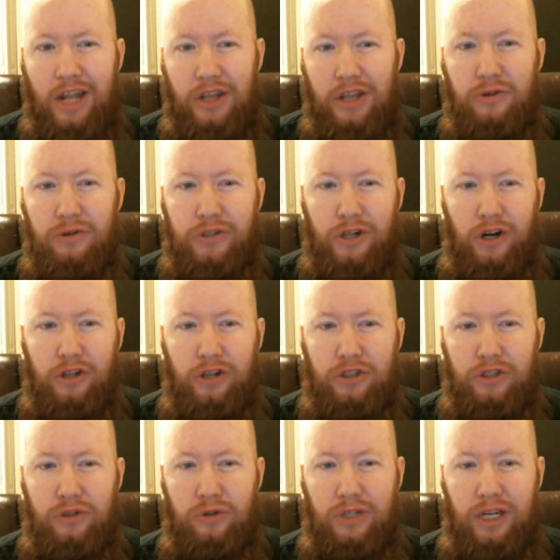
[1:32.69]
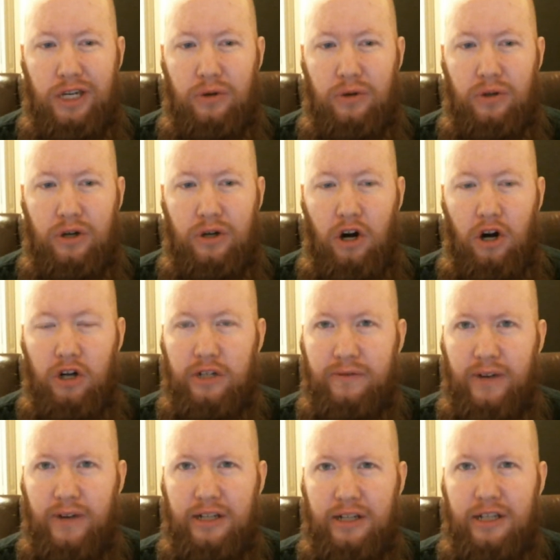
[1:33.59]
those are also kind of hard
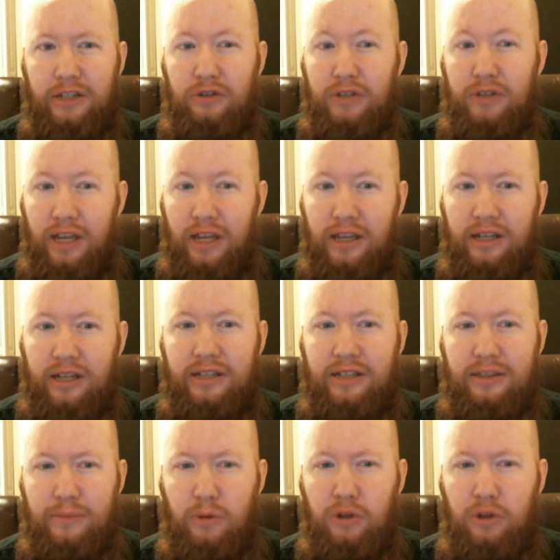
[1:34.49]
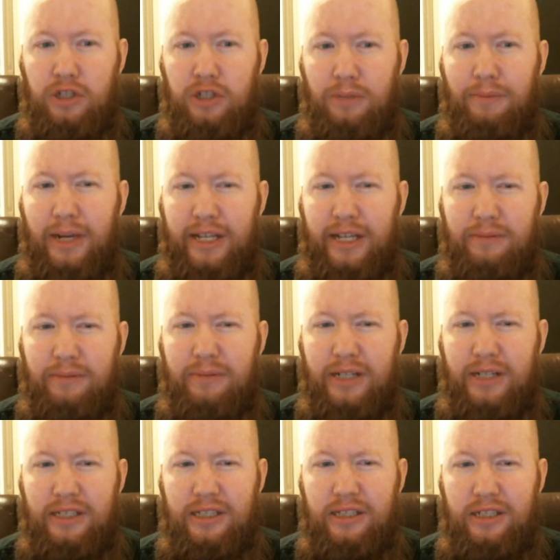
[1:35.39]
to find, and you can at some point start making them,
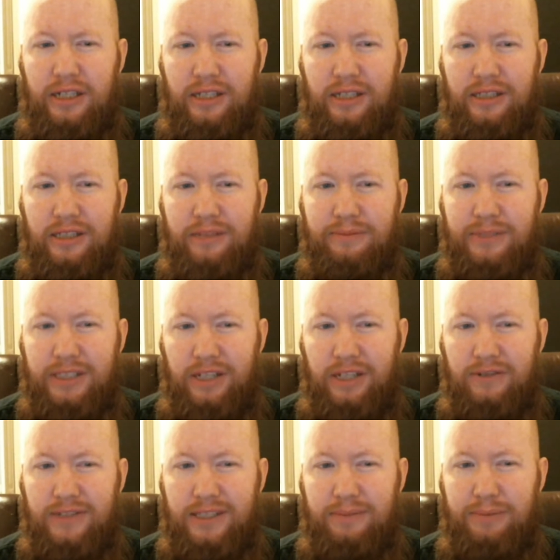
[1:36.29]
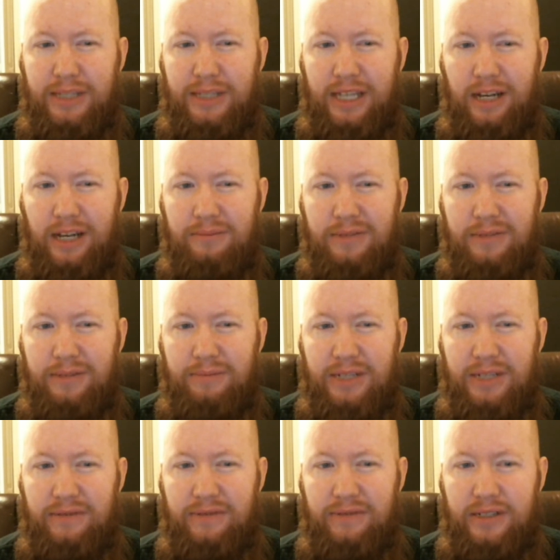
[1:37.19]
but they themselves become a
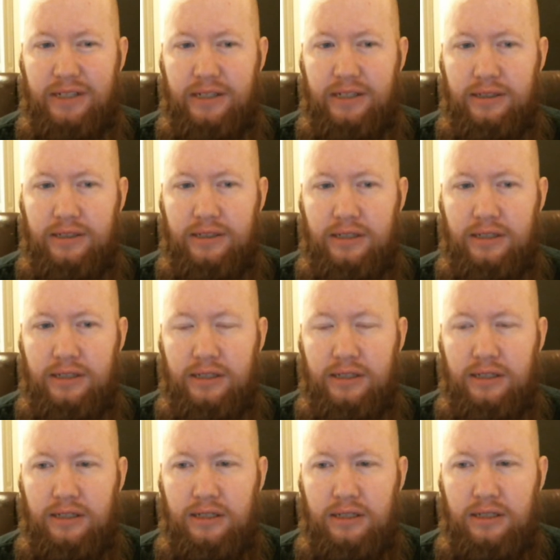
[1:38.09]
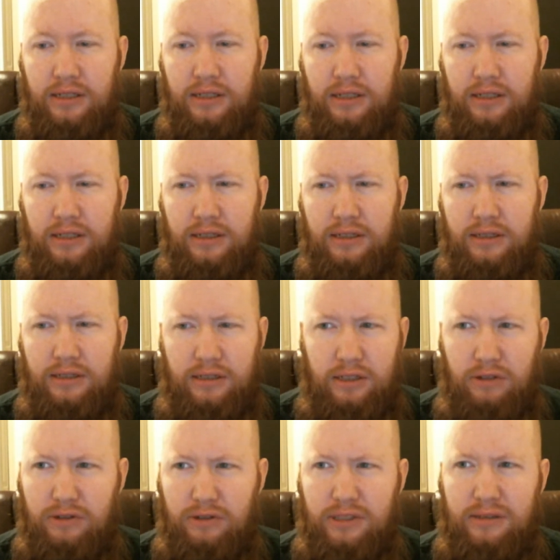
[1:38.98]
bit of a,
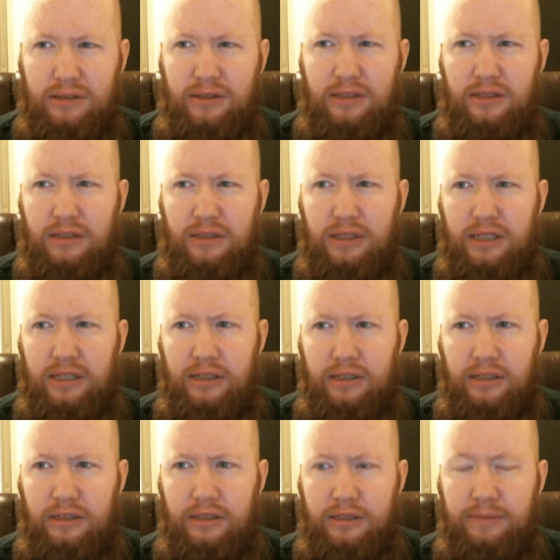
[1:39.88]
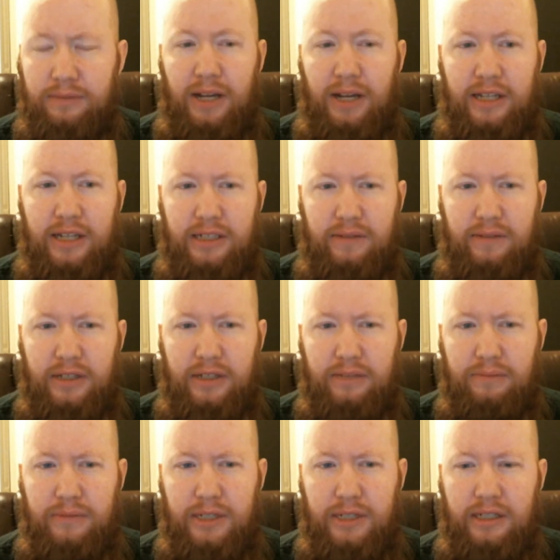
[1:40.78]
you know, it's the supplies and
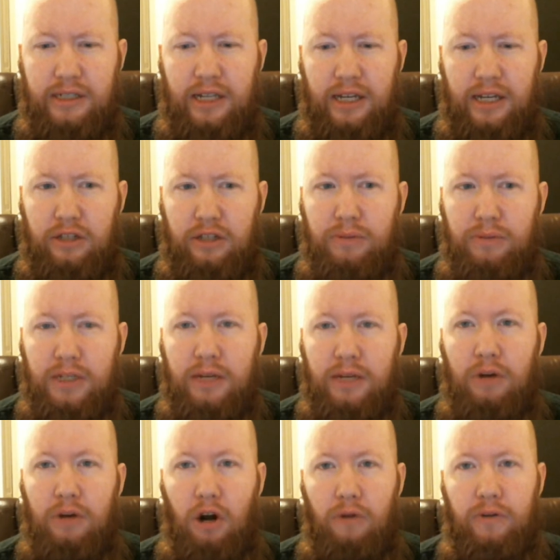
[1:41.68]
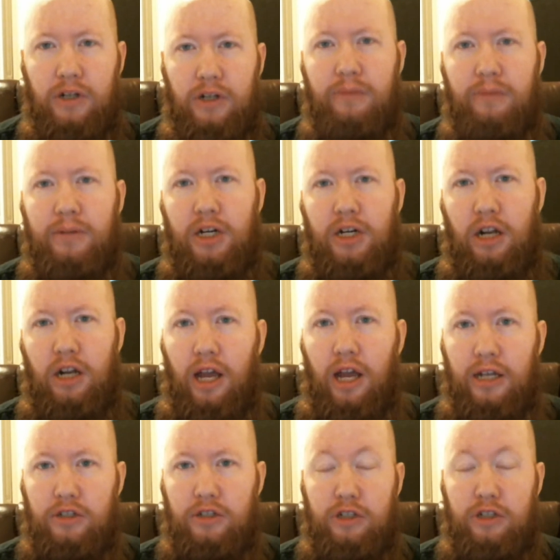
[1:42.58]
everything. But yeah, you become over encumbered a
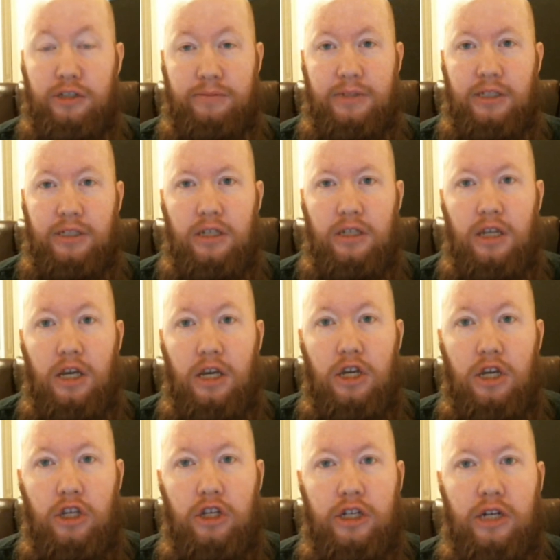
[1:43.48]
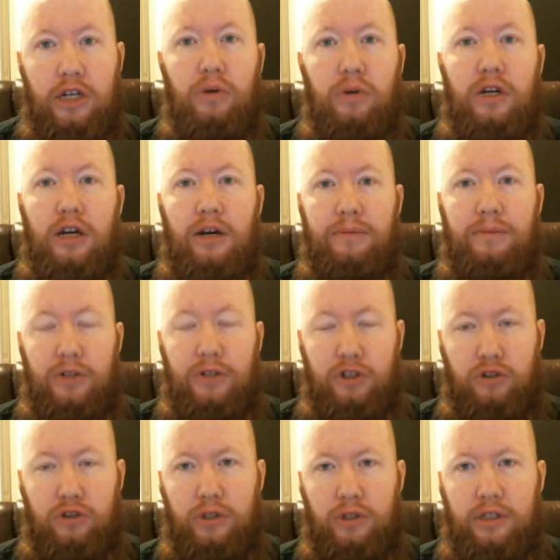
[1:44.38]
lot. Trust me, you're gonna want to up
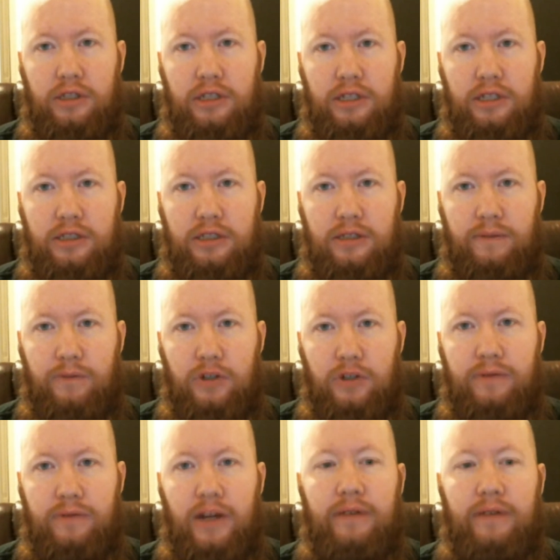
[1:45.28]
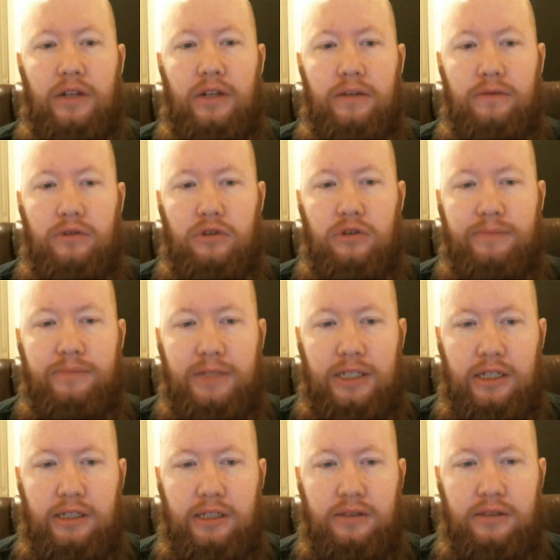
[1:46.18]
your strength at least the first 5 levels,
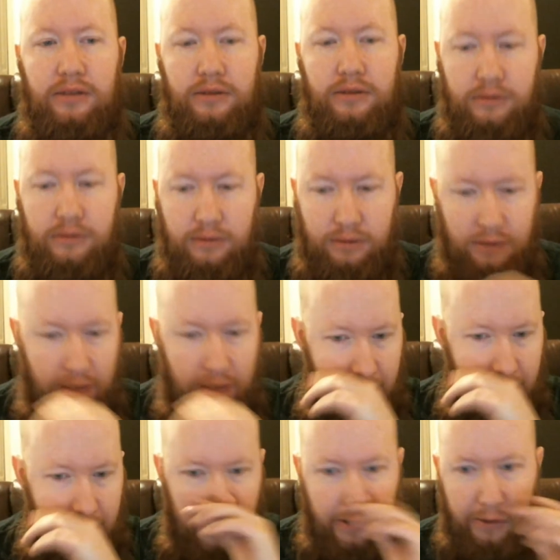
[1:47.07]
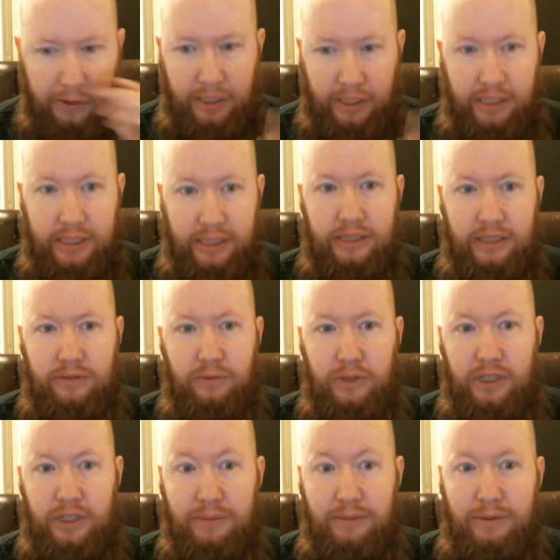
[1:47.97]
because the thing is
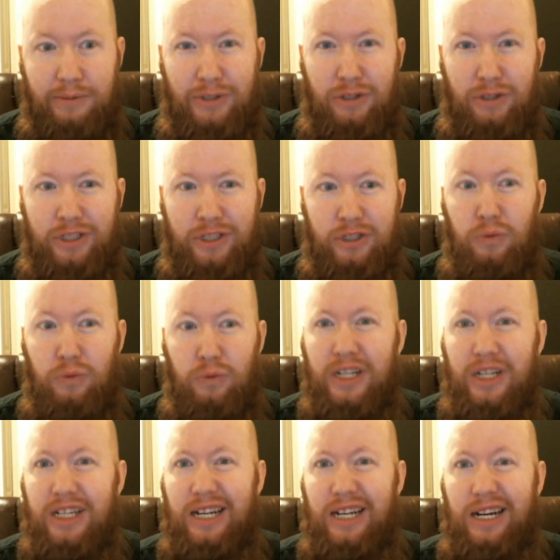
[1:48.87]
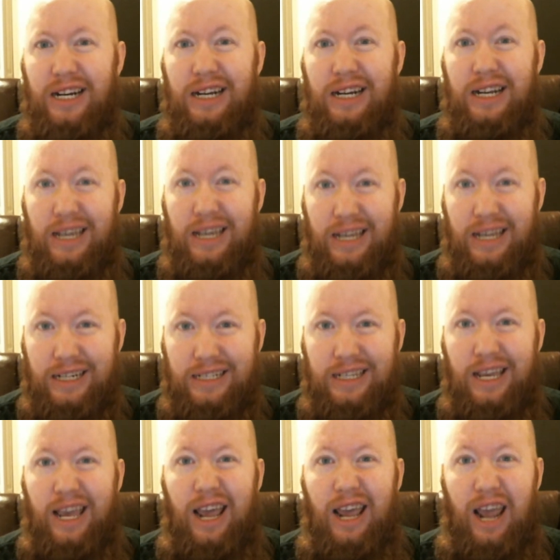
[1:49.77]
with tip number 2 is you want to
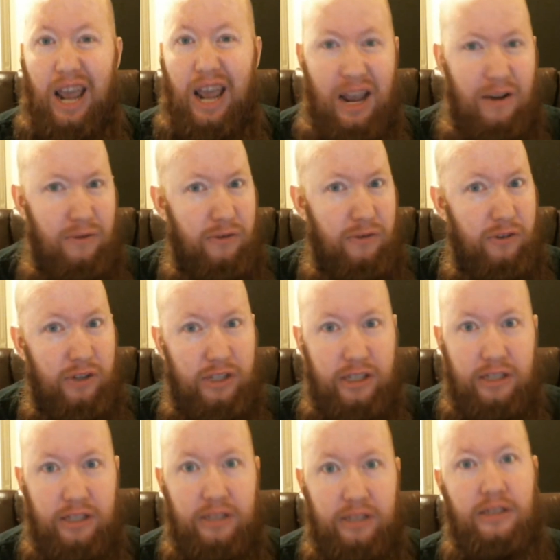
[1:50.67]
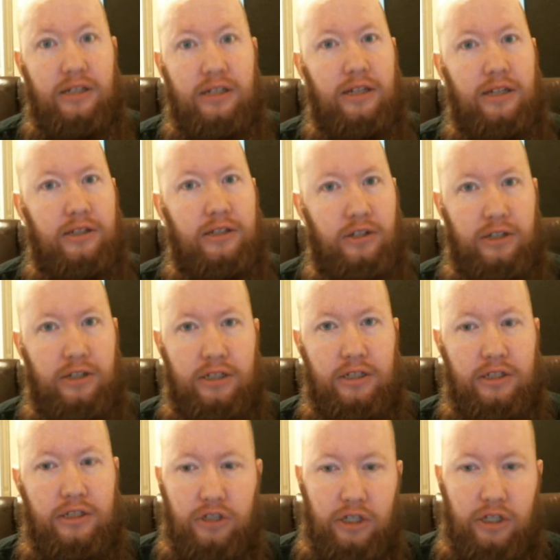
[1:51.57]
collect everything and turn it
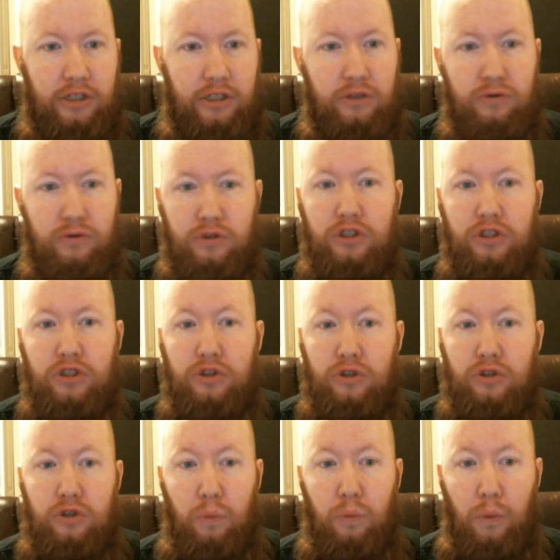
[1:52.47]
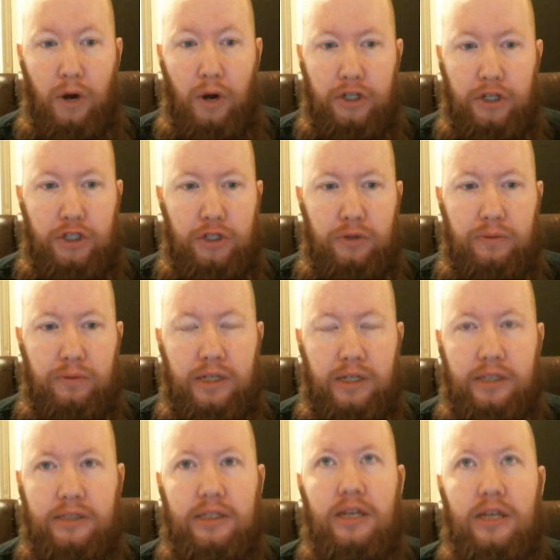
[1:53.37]
into junk. You just want to,
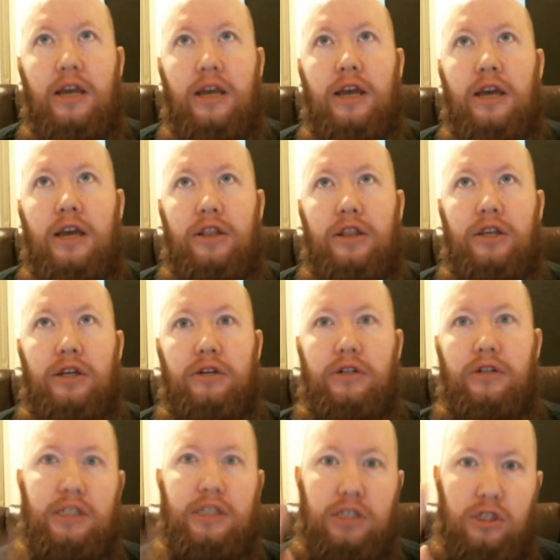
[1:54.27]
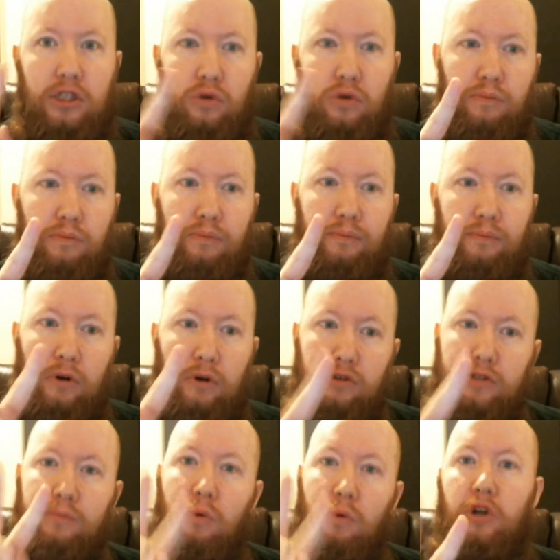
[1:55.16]
because at least the 2
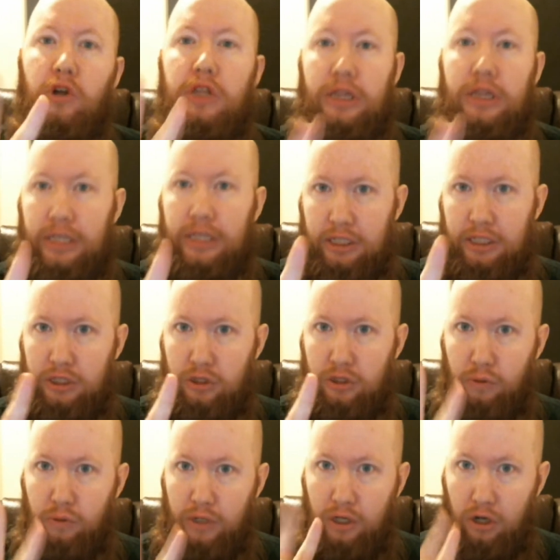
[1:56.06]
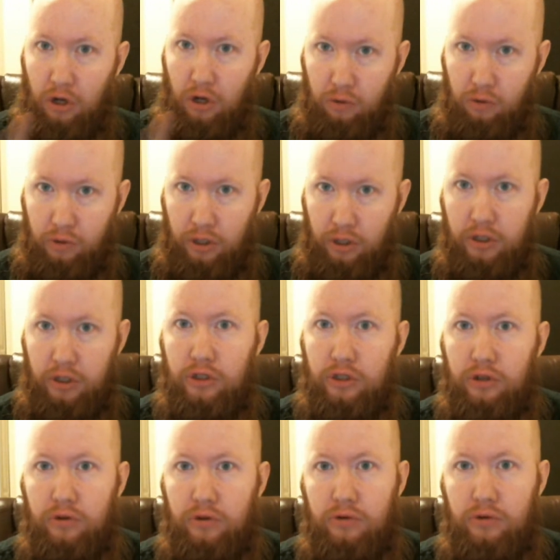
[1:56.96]
most important things you want to hold on
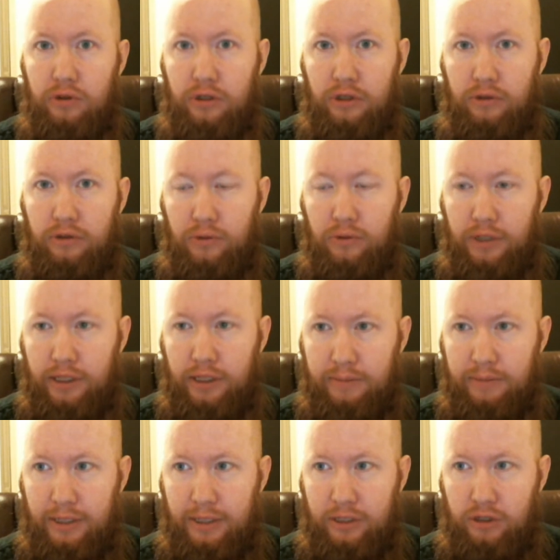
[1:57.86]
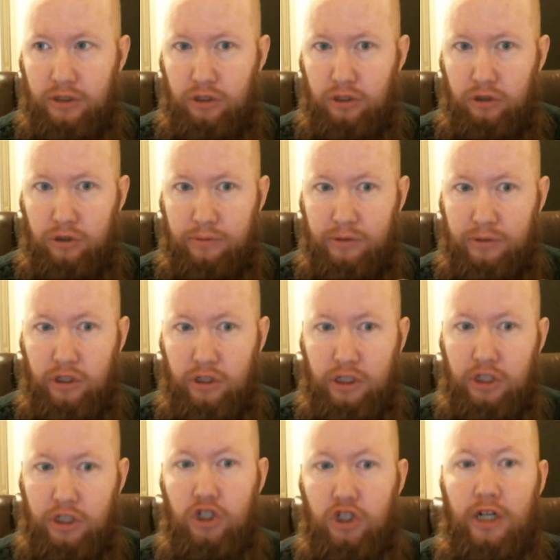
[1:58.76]
to make sure you can turn
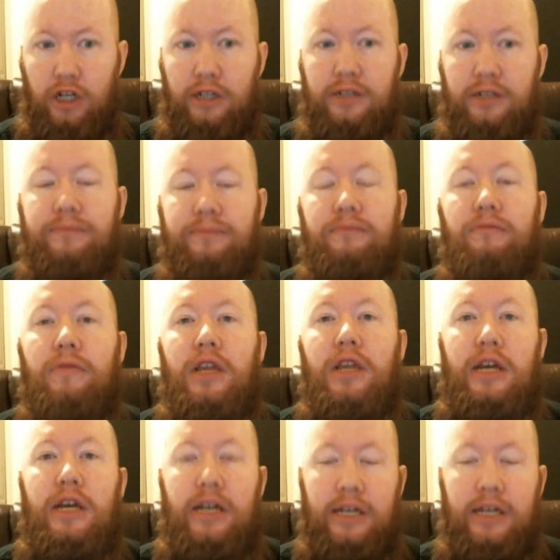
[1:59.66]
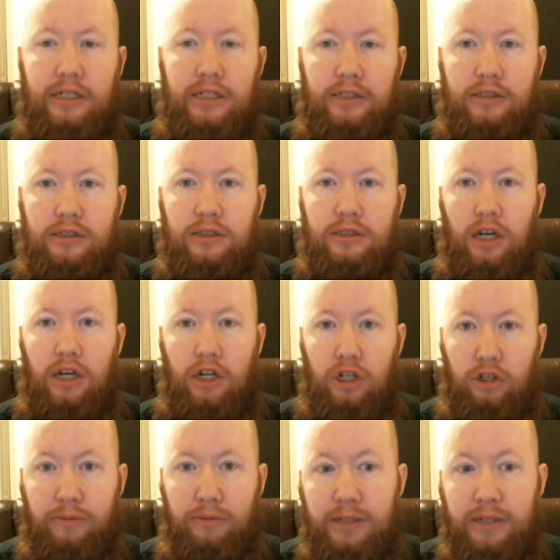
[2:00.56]
it into junk is
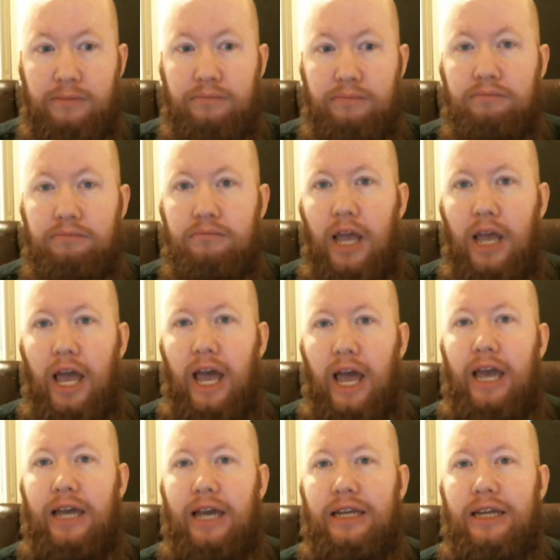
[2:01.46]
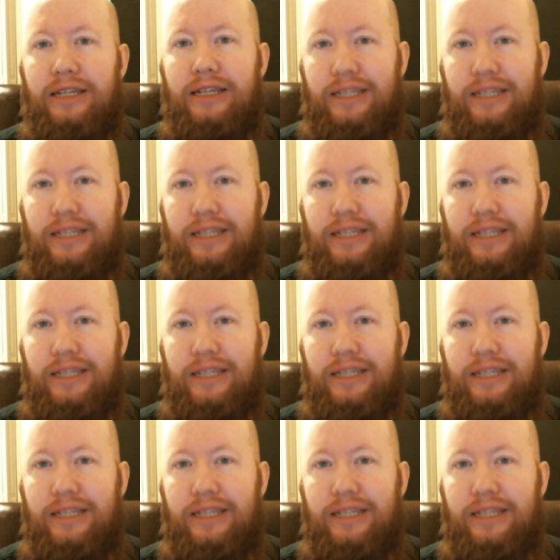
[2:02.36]
aluminum and